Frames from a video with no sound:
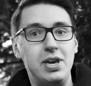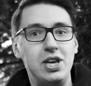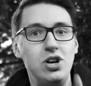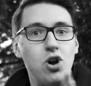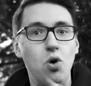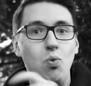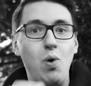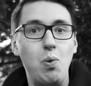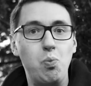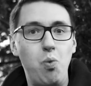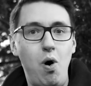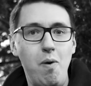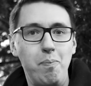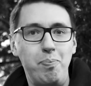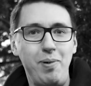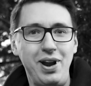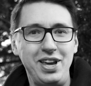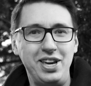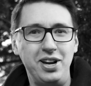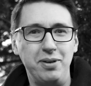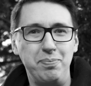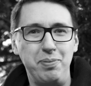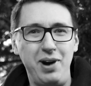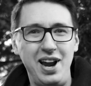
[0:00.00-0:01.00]
But you know what won't
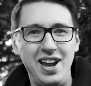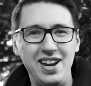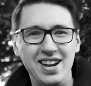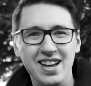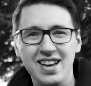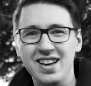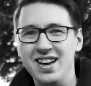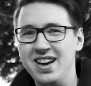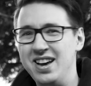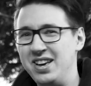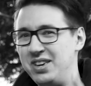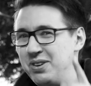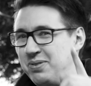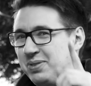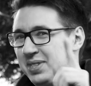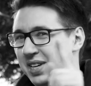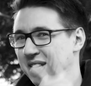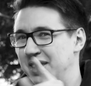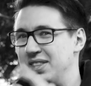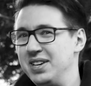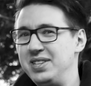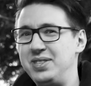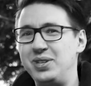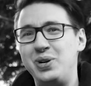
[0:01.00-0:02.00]
break your brain?
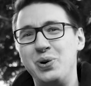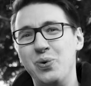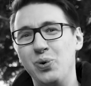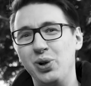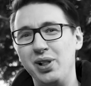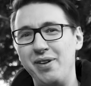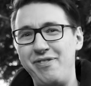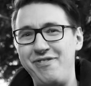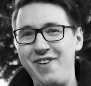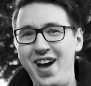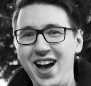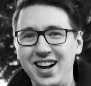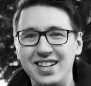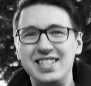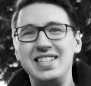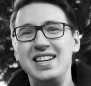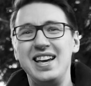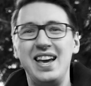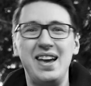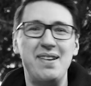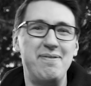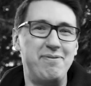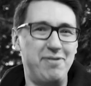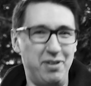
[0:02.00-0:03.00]
Using this cool
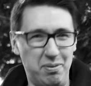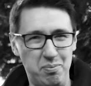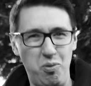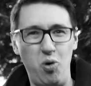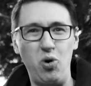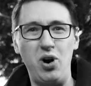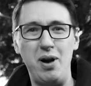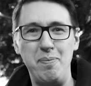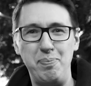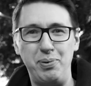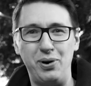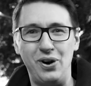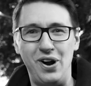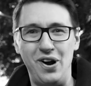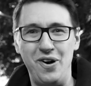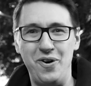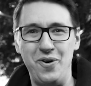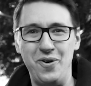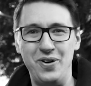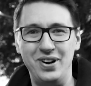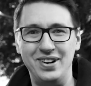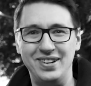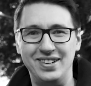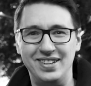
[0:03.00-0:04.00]
effect in Filmora
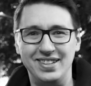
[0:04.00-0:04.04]
Pro.